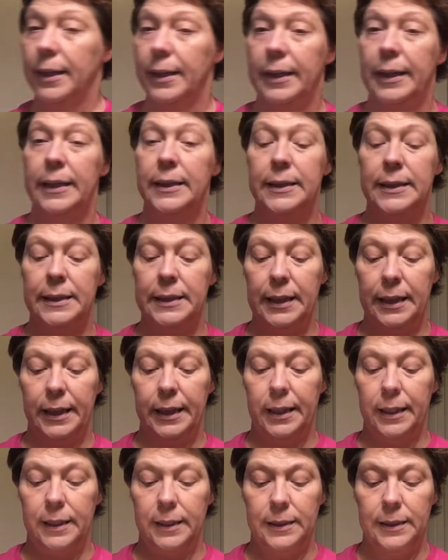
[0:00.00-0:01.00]
This
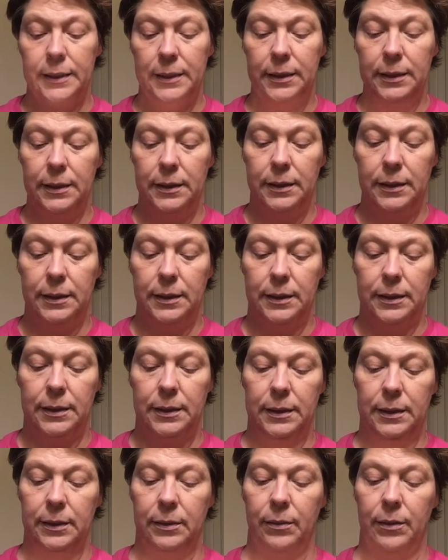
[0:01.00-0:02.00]
is,
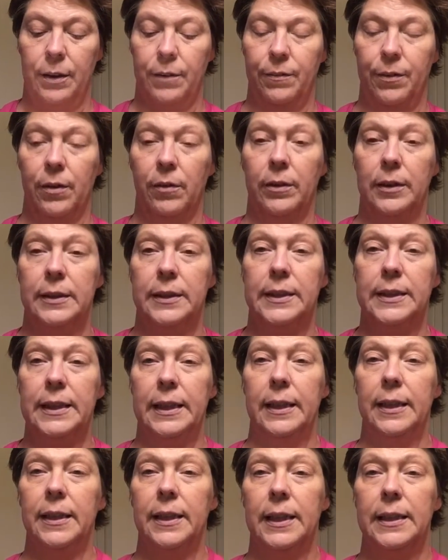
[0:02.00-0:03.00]
I don't know if y'all can
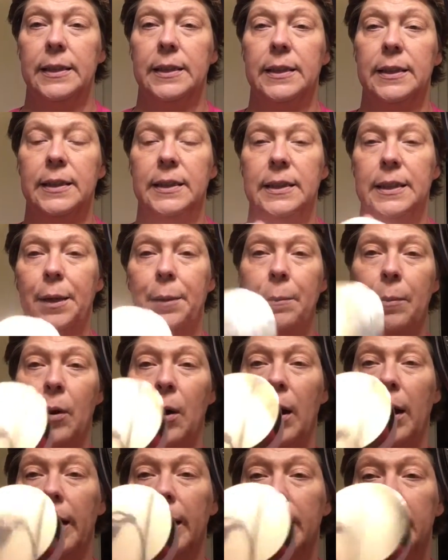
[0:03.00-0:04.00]
see it because it's so
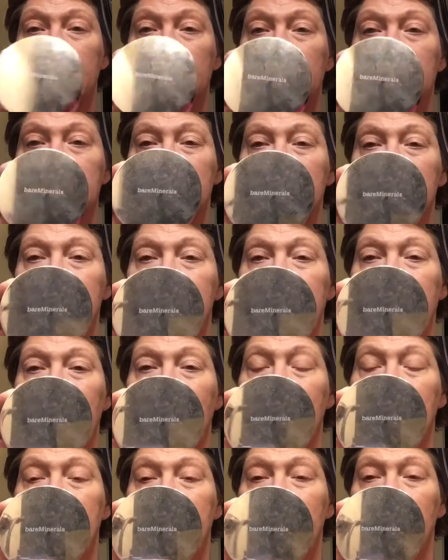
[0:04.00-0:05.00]
bright. This is
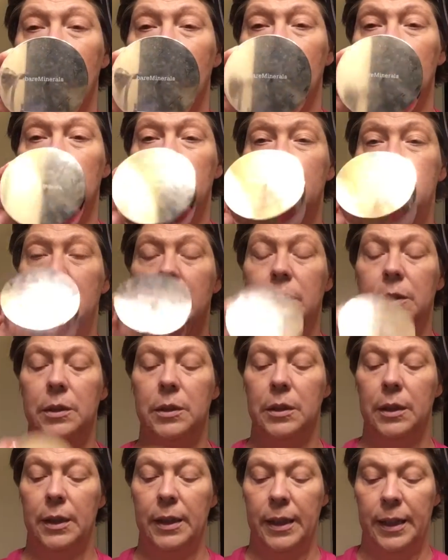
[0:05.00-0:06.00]
Bare
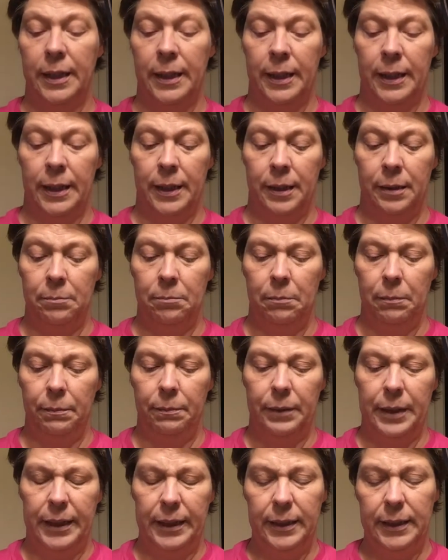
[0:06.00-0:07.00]
Minerals.
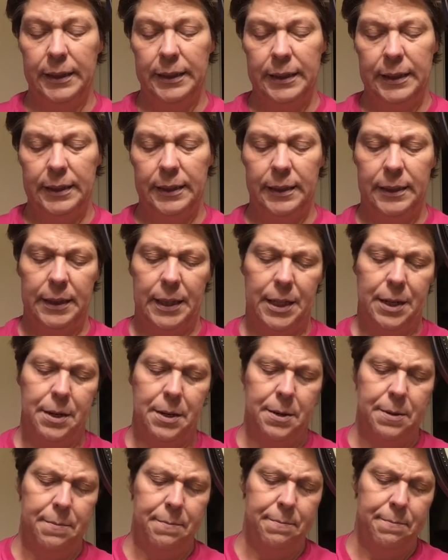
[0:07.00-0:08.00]
I think this is
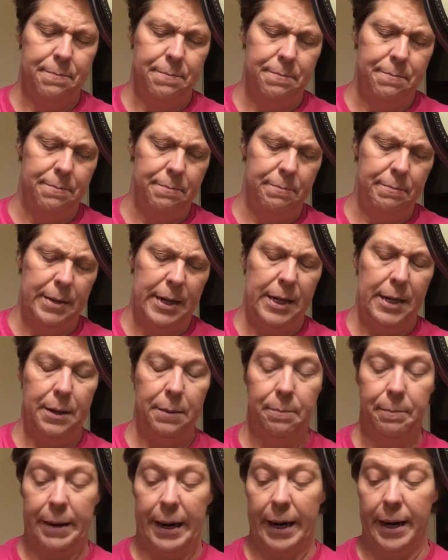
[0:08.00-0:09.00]

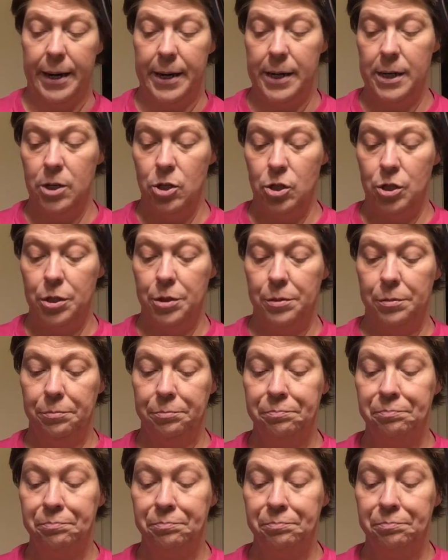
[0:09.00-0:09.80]
medium beige.